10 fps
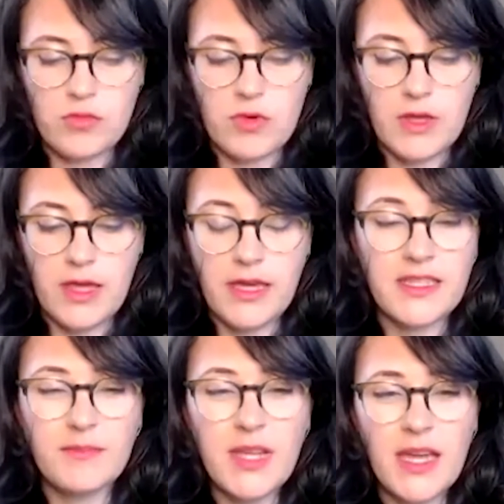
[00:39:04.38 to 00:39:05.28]
yeah,
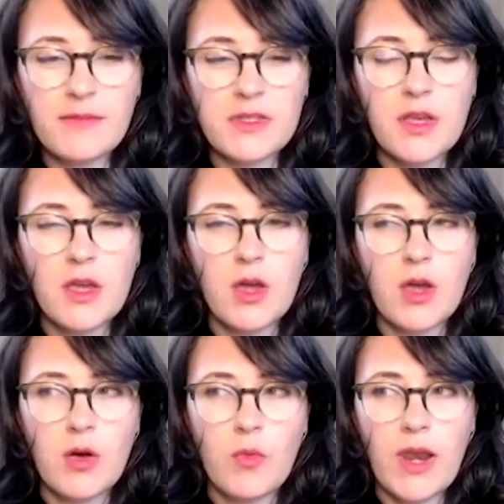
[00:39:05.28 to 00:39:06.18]
sometimes
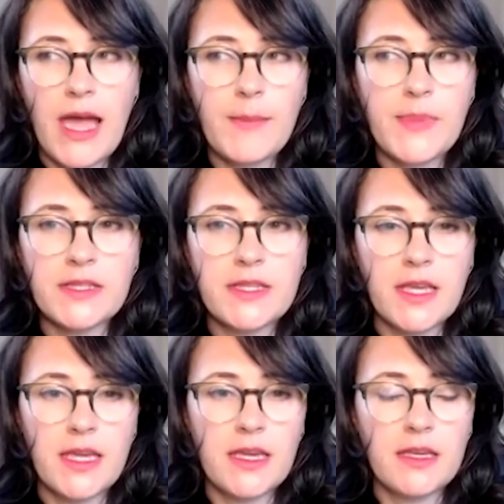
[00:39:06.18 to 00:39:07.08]
what happens
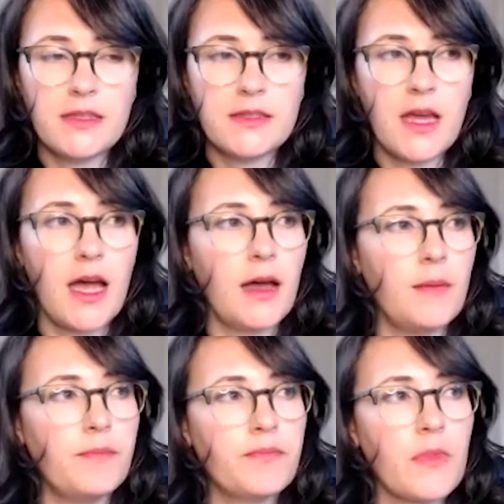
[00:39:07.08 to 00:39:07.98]
is
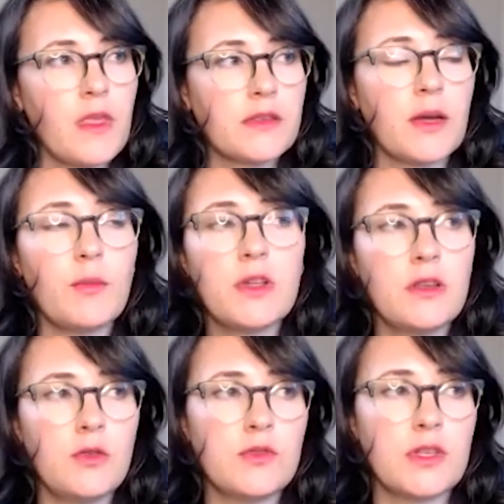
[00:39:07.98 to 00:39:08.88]
someone
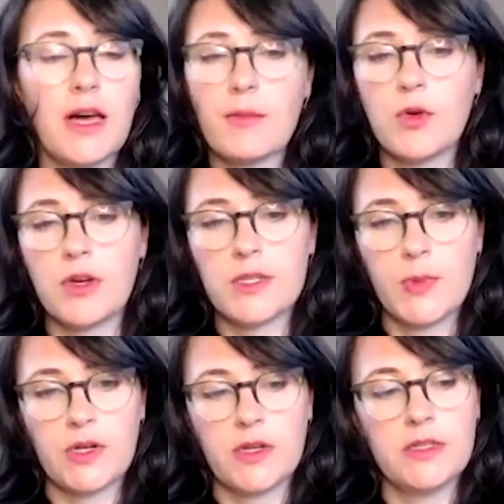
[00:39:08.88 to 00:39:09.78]
who's a lot more
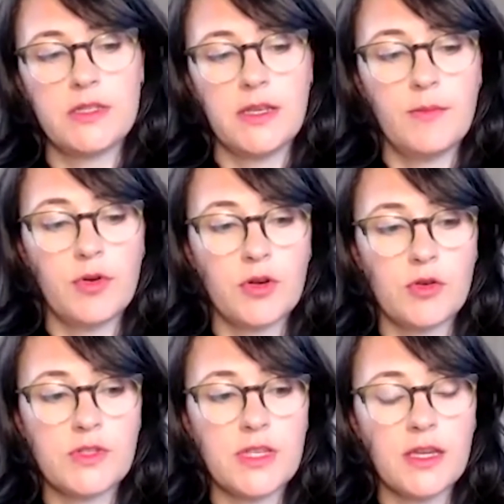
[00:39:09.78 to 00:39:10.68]
experienced in
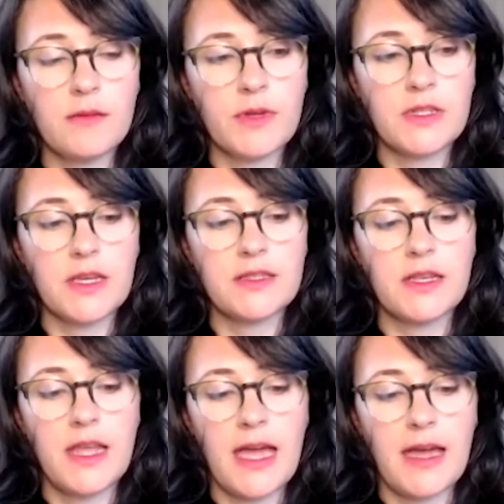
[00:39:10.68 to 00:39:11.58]
producing but
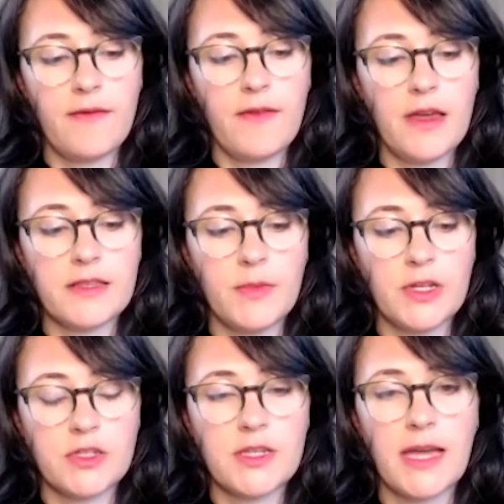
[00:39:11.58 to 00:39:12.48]
doesn't have as
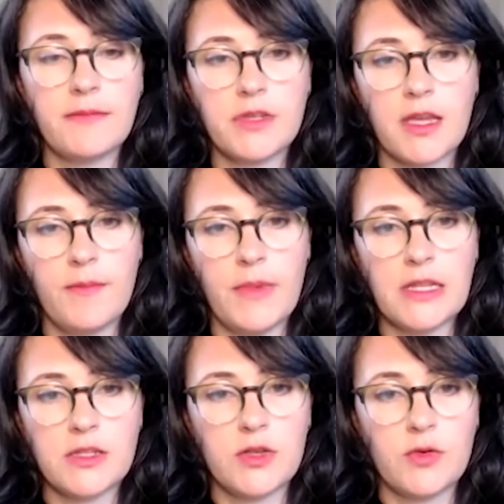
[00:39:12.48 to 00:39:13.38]
much time to commit
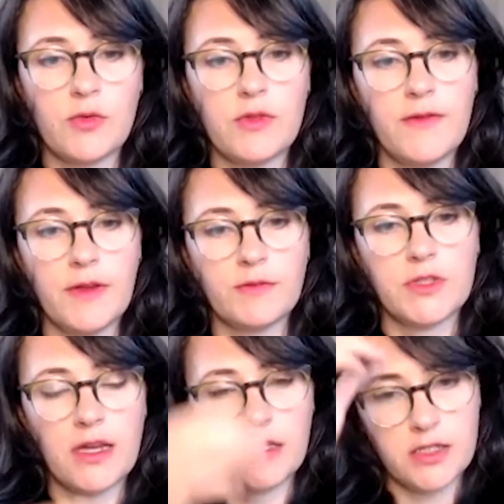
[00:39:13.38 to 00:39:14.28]
to the film
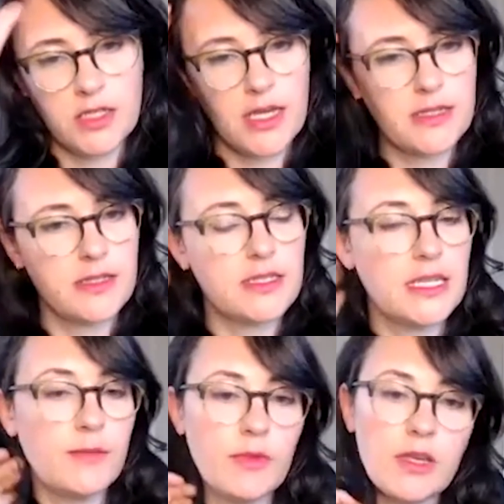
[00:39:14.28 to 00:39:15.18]
challenge as the
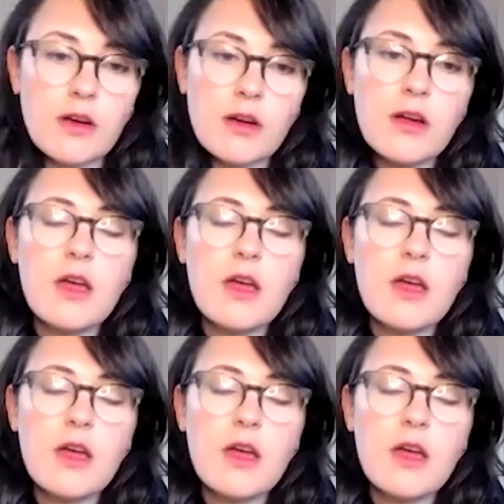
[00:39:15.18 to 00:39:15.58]
team leader.